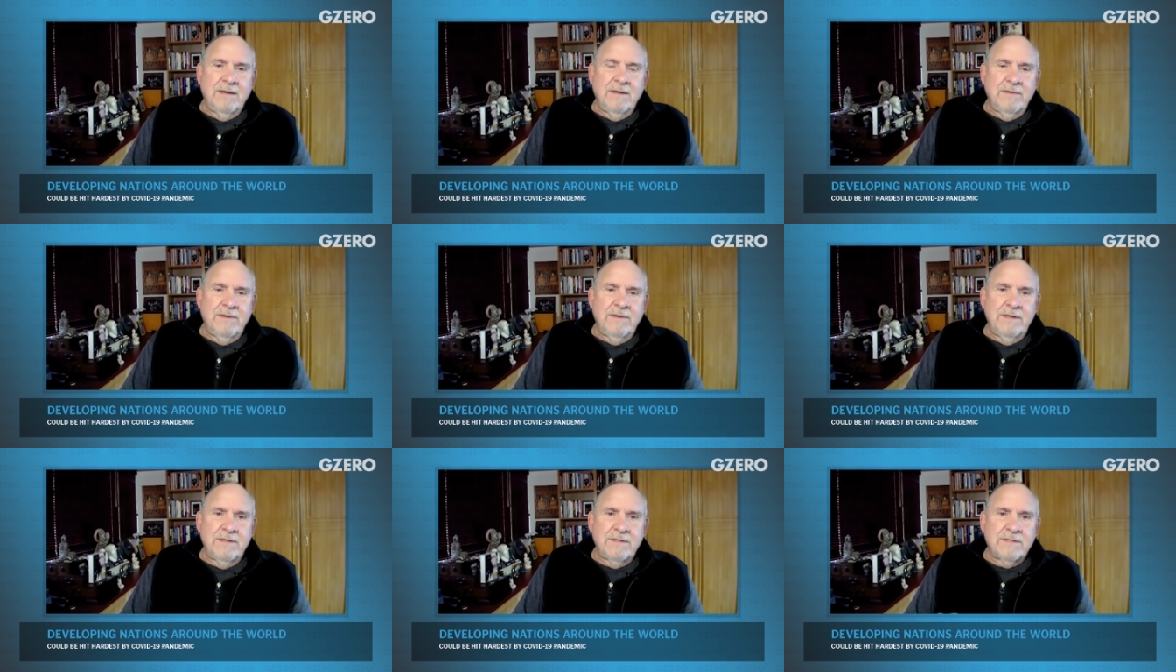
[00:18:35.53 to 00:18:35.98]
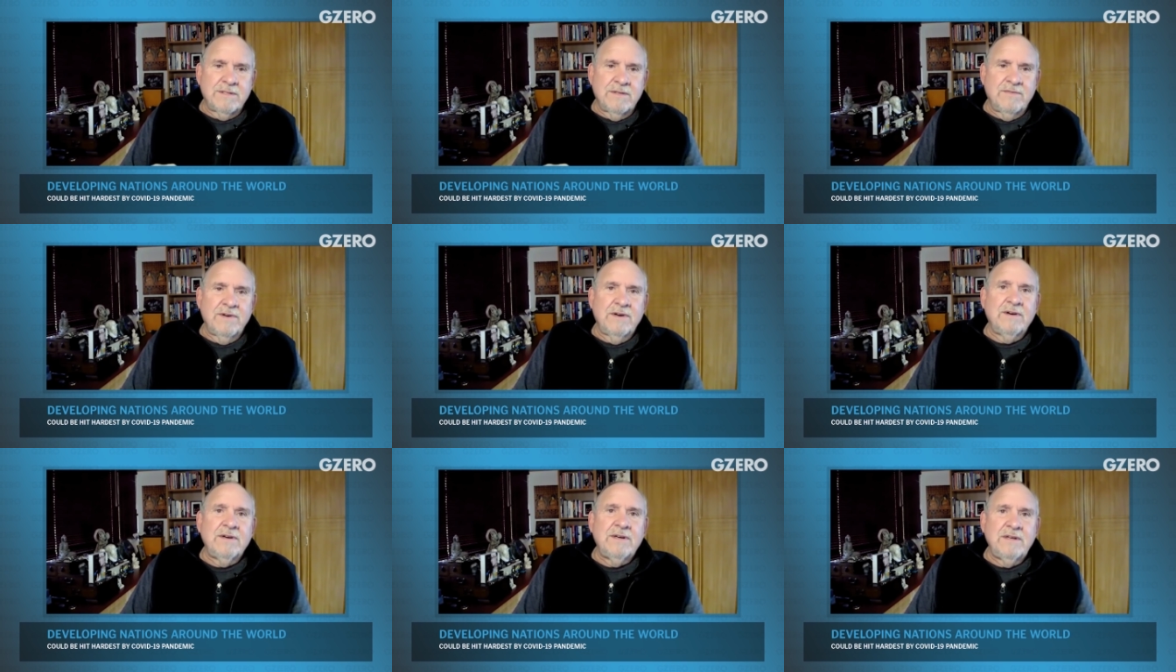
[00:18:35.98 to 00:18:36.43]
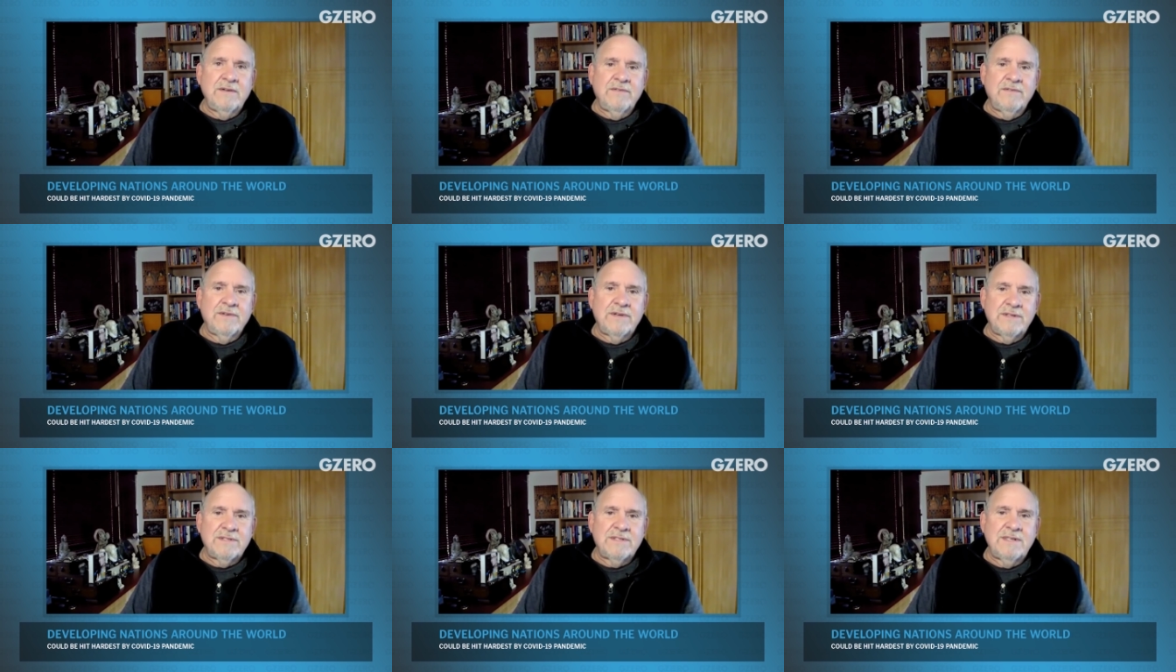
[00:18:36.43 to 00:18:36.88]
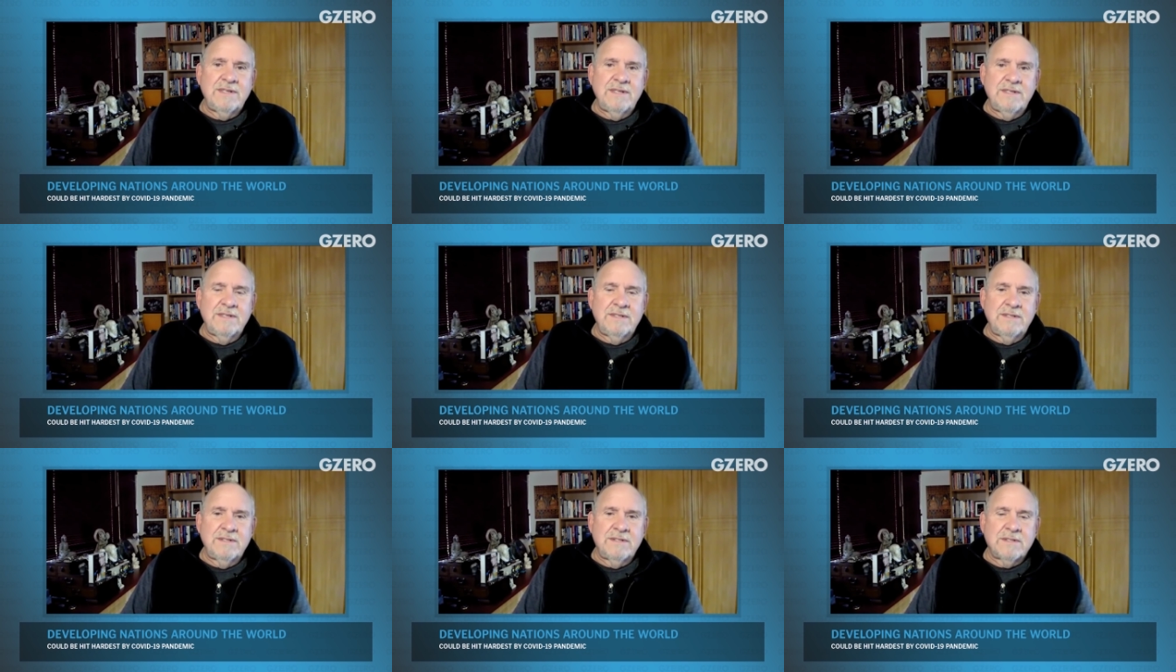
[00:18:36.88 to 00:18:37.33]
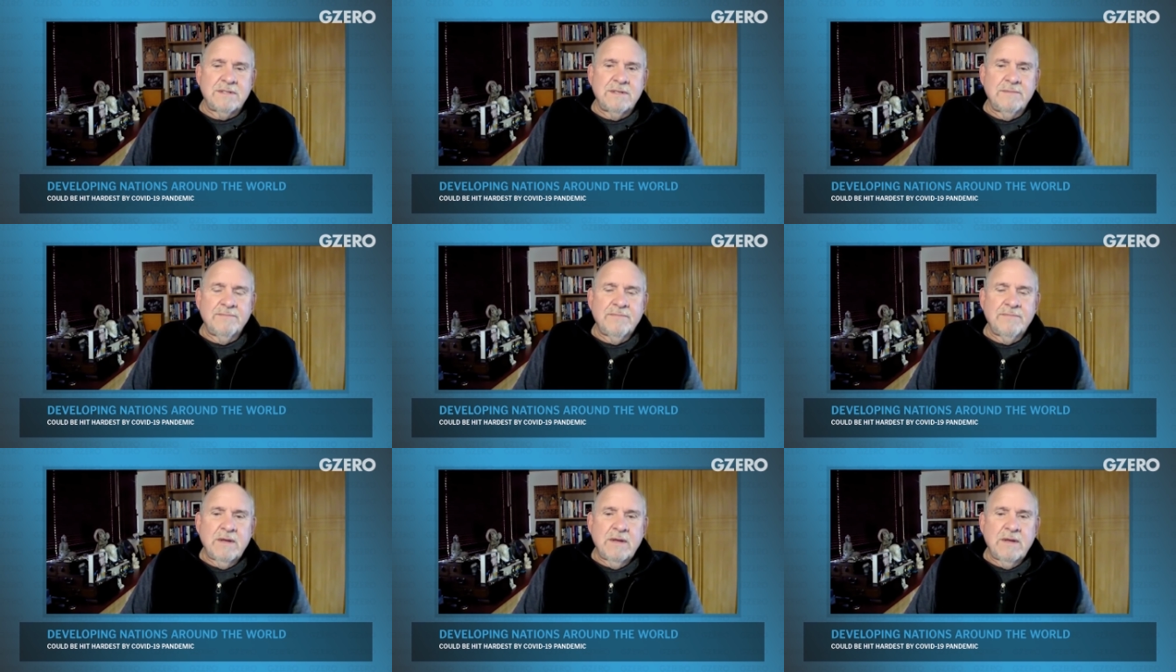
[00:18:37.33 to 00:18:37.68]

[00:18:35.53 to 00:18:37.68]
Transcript: the severity of the disease,